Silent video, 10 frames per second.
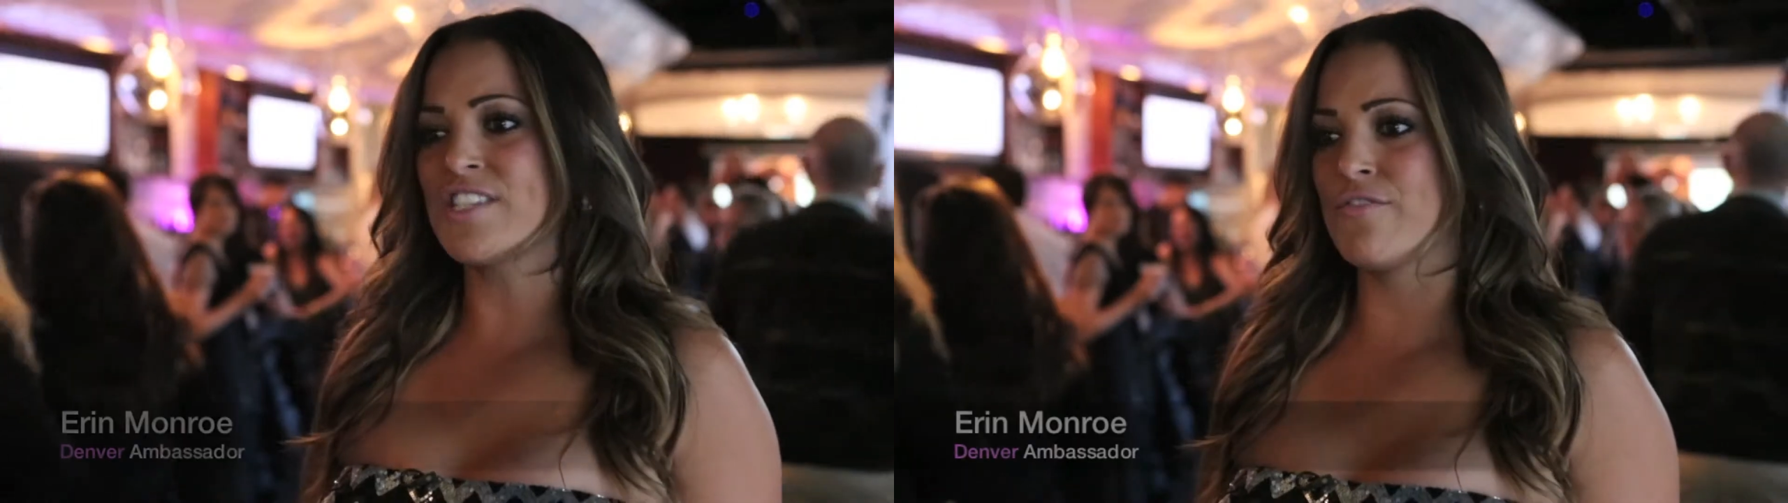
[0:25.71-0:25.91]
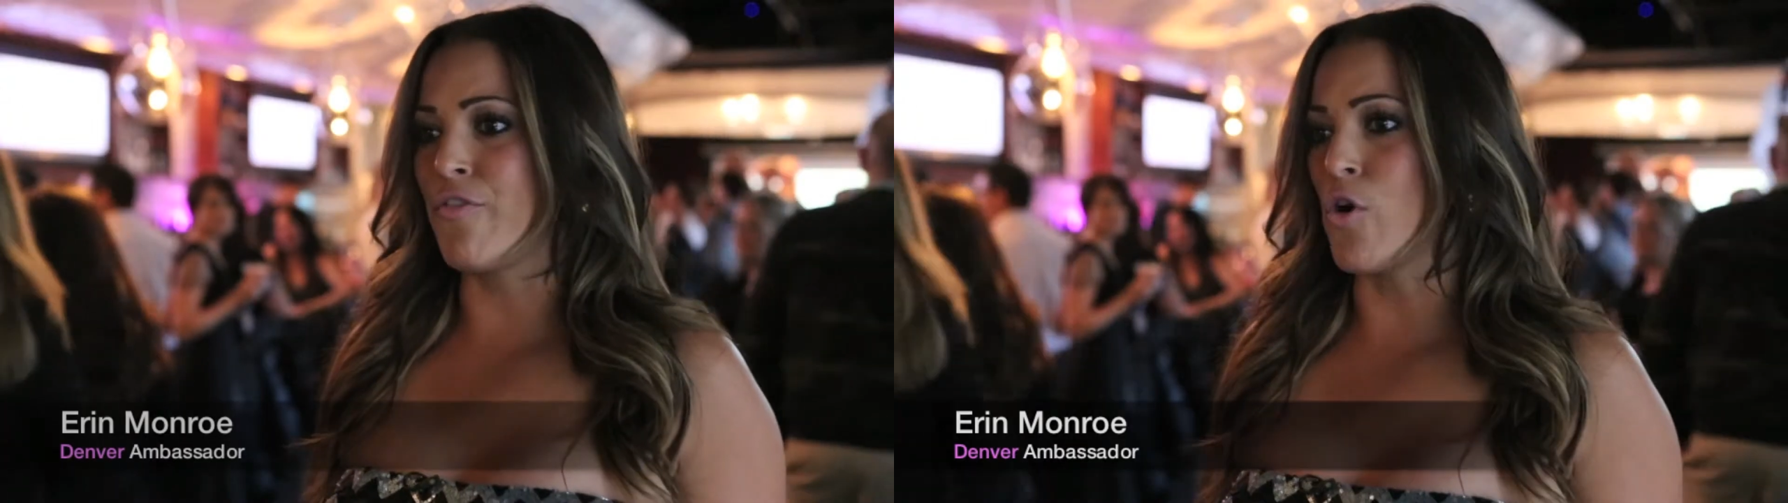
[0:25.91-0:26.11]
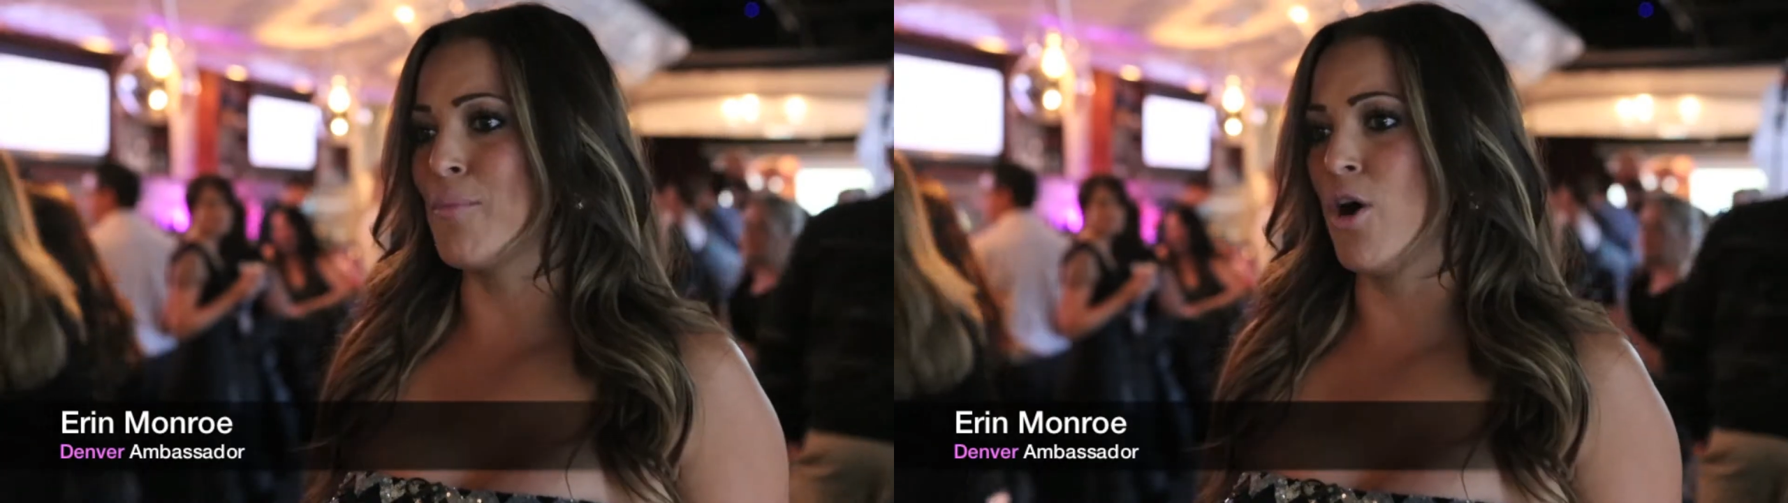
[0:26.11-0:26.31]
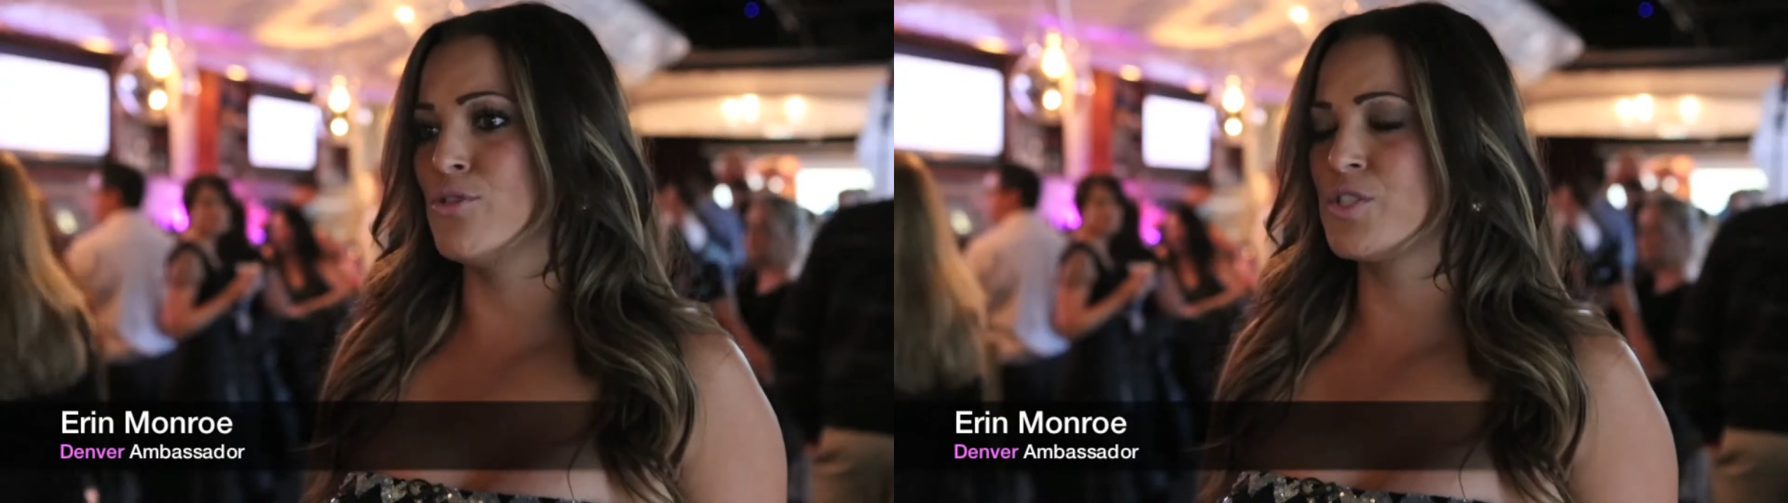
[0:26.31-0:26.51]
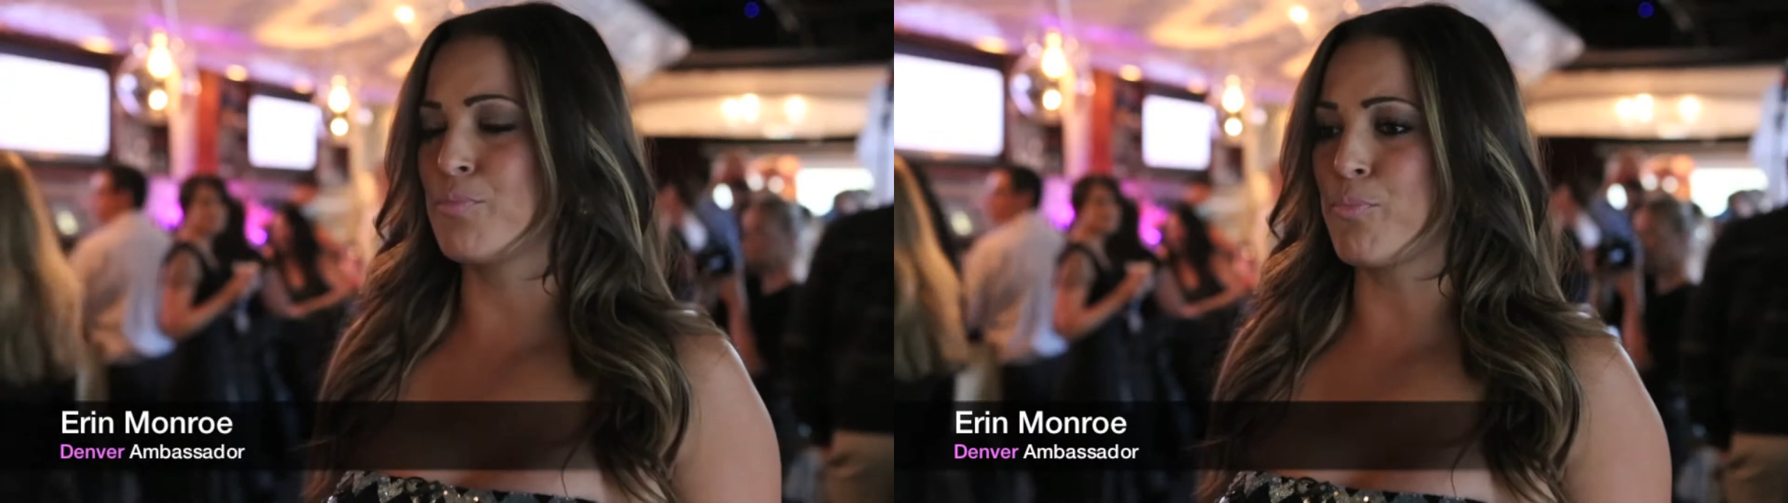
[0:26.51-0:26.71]
First and
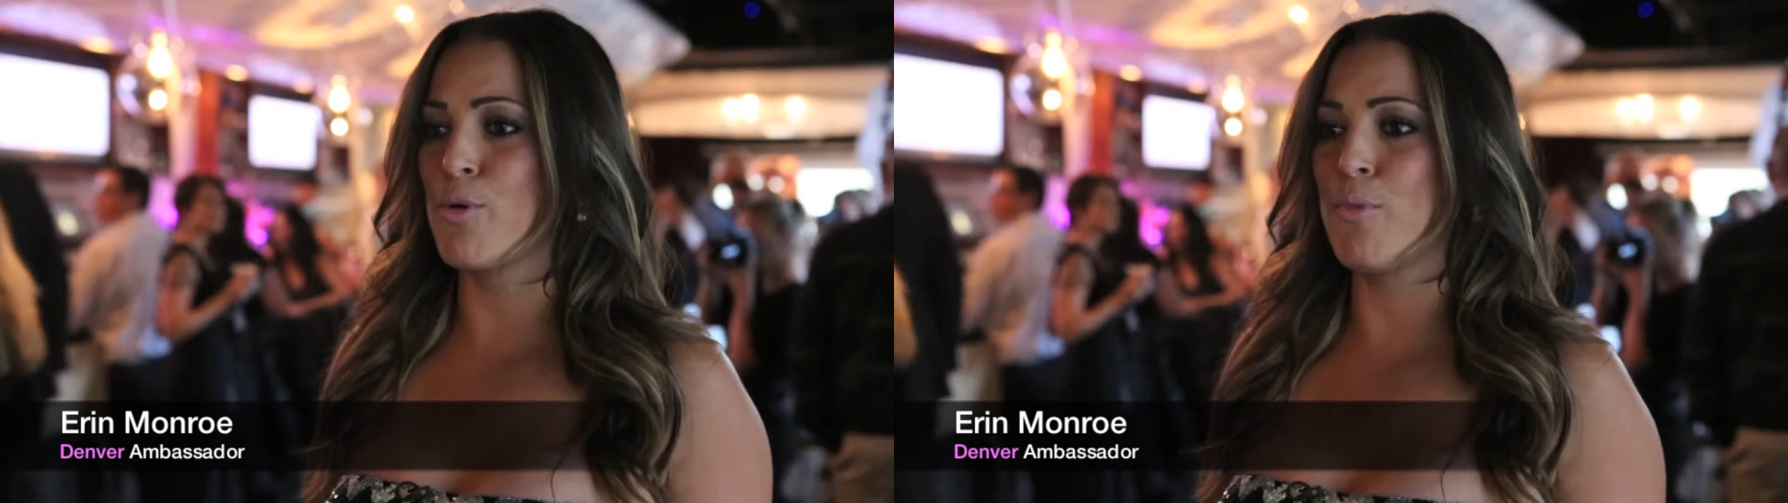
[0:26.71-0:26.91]
foremost,